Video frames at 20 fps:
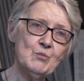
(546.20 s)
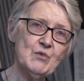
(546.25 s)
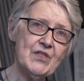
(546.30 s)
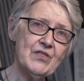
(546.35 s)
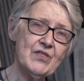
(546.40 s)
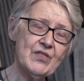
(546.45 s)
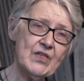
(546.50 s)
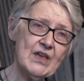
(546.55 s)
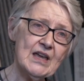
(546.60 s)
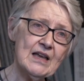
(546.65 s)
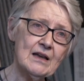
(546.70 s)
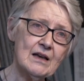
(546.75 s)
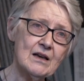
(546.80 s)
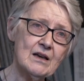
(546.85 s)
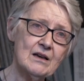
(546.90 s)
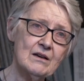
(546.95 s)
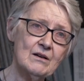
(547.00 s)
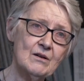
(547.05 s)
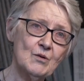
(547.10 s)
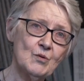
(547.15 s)
we
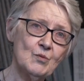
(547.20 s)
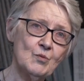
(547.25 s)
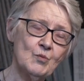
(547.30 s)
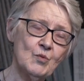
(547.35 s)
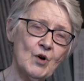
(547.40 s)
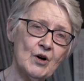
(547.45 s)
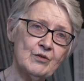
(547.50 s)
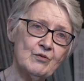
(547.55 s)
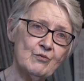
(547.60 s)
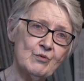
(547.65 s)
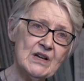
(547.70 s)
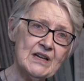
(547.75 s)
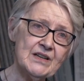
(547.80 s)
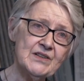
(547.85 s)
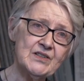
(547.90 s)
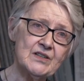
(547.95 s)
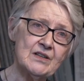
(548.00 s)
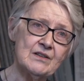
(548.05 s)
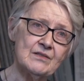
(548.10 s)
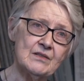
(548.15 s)
think one
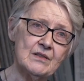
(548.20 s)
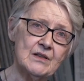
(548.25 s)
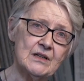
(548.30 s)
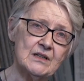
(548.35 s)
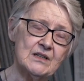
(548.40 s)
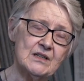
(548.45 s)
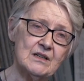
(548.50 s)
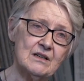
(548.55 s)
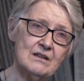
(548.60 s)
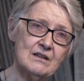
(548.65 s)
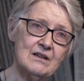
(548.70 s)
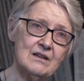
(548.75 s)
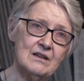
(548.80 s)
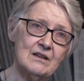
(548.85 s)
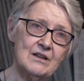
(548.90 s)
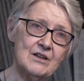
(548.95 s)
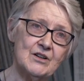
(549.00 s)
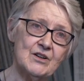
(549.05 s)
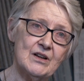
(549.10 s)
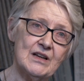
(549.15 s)
reason that
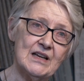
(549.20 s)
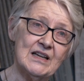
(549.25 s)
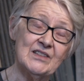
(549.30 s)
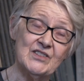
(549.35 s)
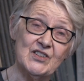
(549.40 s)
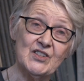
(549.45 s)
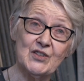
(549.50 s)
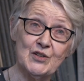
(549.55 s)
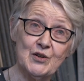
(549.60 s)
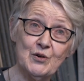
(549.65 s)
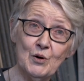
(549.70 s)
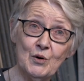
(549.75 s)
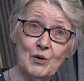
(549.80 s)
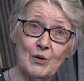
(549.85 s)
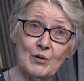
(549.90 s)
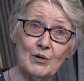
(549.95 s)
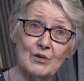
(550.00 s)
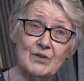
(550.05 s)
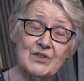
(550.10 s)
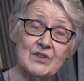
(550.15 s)
it
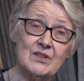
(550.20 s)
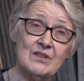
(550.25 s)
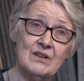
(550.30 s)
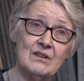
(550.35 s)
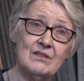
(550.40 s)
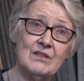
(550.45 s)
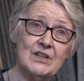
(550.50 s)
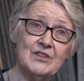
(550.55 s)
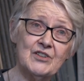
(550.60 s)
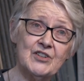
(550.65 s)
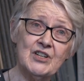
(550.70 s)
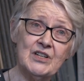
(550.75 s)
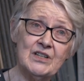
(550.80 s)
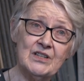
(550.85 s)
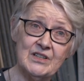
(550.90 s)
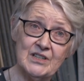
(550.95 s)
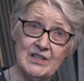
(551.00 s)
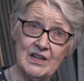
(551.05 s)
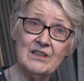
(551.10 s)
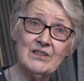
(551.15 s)
stalls and that she
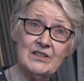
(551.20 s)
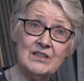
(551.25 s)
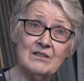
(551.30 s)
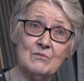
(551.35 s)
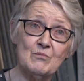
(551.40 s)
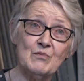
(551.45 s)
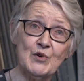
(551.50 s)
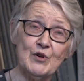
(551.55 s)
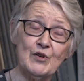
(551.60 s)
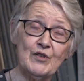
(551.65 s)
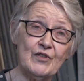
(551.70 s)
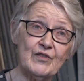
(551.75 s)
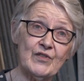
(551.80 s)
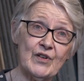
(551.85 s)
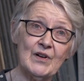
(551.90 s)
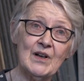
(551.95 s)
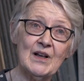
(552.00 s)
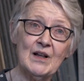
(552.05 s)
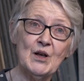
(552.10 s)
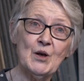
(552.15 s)
doesn't move
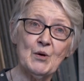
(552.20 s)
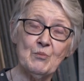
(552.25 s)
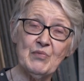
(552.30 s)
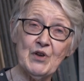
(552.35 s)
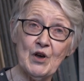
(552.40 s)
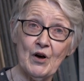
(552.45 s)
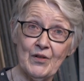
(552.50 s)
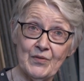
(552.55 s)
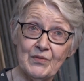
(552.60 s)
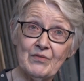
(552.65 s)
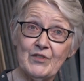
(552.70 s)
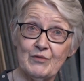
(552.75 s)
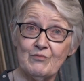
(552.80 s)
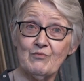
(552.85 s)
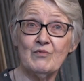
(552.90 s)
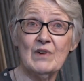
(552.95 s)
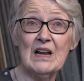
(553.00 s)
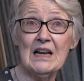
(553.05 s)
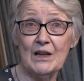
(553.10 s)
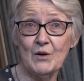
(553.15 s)
beyond
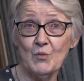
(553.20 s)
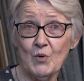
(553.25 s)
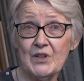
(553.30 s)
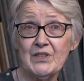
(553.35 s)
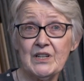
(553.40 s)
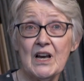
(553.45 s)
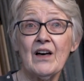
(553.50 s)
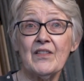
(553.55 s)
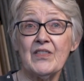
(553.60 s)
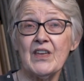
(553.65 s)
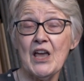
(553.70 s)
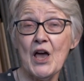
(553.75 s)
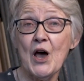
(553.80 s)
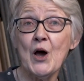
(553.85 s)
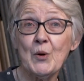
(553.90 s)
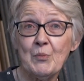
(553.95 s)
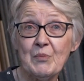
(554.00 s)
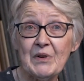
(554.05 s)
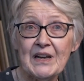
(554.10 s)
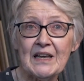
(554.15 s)
really what are the
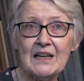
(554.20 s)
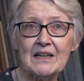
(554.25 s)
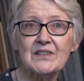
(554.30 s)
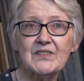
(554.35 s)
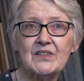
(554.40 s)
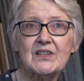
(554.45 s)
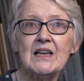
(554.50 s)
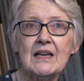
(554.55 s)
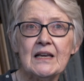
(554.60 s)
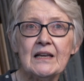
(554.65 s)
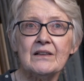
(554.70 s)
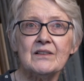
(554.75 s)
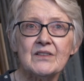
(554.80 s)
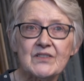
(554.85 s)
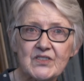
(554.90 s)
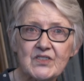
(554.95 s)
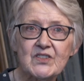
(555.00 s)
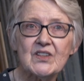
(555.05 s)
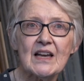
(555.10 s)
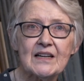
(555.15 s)
opening scenes
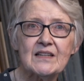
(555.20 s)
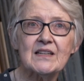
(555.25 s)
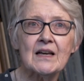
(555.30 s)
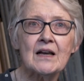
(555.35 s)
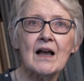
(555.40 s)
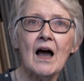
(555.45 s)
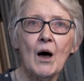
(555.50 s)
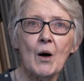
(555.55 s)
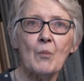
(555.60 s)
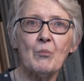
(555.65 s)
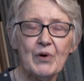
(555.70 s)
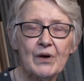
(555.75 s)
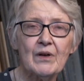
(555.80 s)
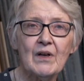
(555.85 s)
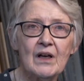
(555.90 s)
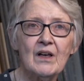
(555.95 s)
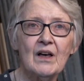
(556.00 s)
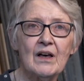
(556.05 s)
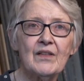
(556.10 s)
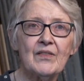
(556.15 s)
setting up
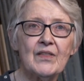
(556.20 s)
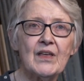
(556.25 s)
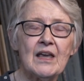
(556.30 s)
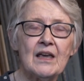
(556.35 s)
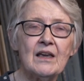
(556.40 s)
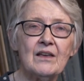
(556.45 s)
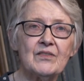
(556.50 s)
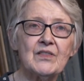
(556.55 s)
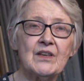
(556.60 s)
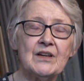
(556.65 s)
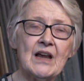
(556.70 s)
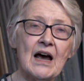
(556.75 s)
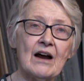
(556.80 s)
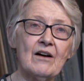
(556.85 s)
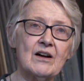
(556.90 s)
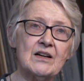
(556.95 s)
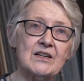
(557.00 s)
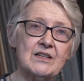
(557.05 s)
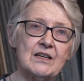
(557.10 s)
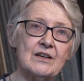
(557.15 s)
the
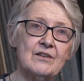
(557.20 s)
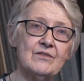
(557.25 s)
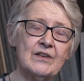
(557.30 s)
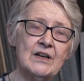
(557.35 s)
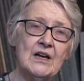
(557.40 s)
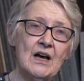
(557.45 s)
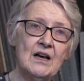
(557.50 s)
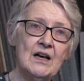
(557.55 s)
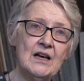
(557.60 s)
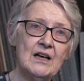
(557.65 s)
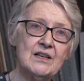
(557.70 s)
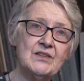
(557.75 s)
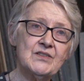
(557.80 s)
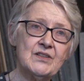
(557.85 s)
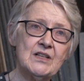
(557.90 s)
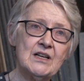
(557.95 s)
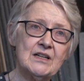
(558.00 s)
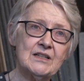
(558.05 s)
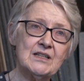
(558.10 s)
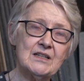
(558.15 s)
narrative is
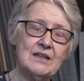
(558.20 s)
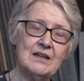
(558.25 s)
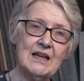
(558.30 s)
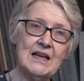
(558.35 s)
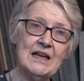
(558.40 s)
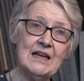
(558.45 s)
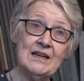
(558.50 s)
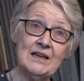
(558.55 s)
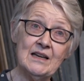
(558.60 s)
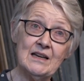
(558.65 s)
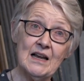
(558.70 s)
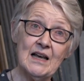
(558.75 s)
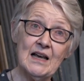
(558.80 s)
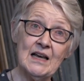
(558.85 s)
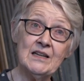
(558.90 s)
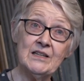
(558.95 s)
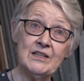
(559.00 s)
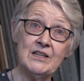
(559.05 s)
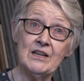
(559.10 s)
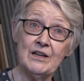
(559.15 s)
that in
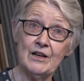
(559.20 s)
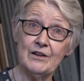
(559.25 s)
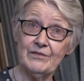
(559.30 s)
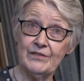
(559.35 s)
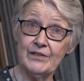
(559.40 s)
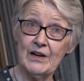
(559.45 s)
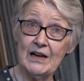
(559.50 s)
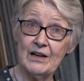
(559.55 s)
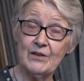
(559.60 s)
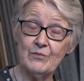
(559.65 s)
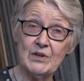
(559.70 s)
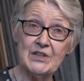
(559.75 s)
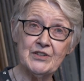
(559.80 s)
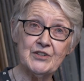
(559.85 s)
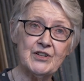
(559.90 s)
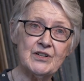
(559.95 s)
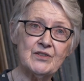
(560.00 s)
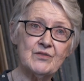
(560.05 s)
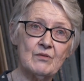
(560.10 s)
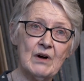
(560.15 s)
1805, when
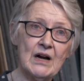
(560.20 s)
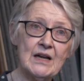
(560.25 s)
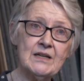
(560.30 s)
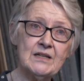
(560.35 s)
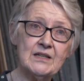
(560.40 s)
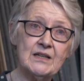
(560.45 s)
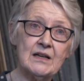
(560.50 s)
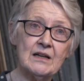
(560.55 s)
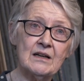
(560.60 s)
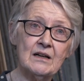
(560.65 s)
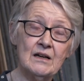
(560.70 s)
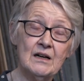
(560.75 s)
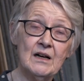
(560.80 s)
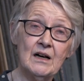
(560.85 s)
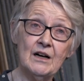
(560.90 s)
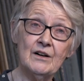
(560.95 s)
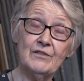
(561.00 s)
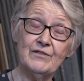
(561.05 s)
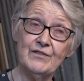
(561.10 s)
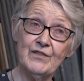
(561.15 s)
she's writing,
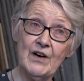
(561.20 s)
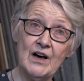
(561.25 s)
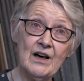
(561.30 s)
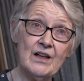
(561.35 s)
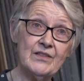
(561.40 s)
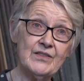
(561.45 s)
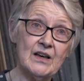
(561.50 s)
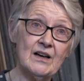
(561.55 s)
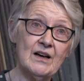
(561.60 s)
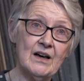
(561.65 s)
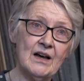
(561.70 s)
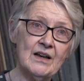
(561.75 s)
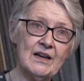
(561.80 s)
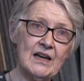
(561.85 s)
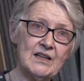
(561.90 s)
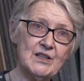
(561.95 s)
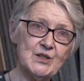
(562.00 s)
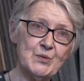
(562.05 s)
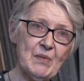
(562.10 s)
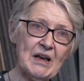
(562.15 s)
her father
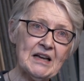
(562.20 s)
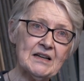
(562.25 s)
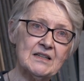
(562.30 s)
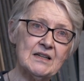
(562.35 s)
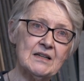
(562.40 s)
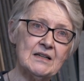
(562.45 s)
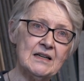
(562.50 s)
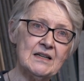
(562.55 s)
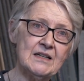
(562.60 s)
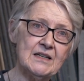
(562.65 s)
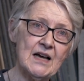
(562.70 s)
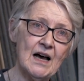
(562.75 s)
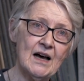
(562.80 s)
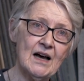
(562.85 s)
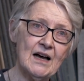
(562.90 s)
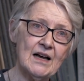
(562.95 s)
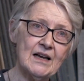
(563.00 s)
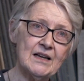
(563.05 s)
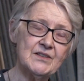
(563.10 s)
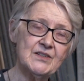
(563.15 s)
unexpectedly
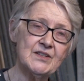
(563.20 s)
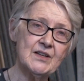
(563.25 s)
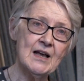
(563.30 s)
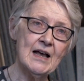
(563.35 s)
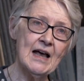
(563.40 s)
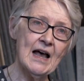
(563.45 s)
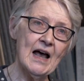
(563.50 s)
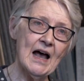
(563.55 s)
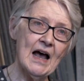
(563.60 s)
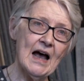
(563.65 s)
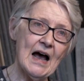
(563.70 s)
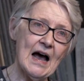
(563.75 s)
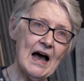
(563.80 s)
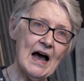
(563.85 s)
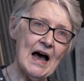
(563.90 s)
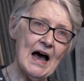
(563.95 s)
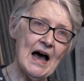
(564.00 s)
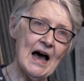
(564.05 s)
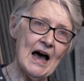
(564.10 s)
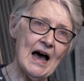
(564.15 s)
dies.
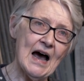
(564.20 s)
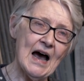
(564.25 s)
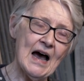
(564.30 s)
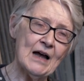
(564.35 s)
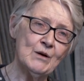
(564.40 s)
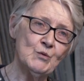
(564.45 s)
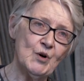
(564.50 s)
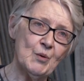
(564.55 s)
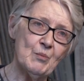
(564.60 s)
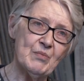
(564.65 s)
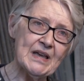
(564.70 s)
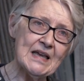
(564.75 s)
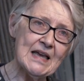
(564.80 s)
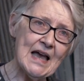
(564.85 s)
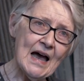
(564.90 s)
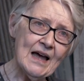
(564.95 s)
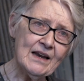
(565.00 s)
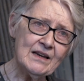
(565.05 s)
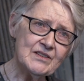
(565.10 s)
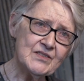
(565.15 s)
And what
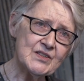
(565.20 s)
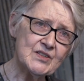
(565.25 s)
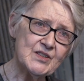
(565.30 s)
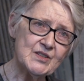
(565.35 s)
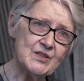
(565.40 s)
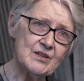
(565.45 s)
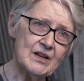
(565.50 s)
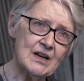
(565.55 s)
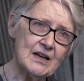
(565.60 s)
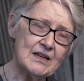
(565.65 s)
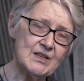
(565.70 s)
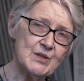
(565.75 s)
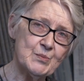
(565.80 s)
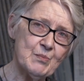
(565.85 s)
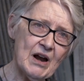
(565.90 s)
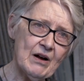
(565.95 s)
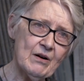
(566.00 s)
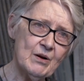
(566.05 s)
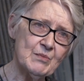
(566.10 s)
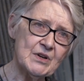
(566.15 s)
began as an
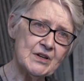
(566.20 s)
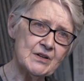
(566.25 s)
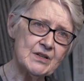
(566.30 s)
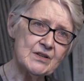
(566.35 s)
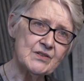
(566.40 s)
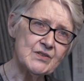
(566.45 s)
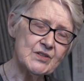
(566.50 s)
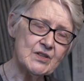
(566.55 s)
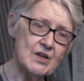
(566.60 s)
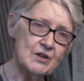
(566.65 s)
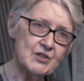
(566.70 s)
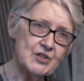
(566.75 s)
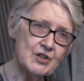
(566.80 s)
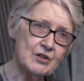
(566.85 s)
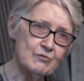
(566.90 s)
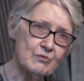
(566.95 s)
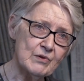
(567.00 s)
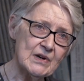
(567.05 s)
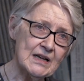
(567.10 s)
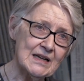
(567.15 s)
experiment in
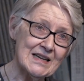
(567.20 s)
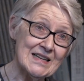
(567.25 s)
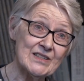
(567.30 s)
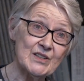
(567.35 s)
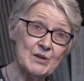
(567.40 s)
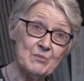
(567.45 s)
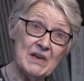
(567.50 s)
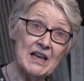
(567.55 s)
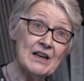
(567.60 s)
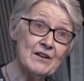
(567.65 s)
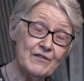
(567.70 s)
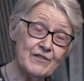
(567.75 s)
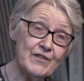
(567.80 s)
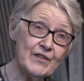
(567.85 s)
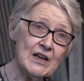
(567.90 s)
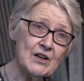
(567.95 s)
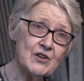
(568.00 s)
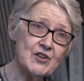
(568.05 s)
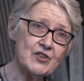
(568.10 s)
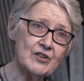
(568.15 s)
social realism in
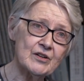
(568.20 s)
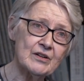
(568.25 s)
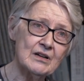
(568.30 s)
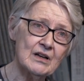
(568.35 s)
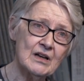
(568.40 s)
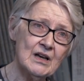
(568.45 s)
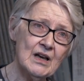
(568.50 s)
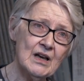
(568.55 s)
fiction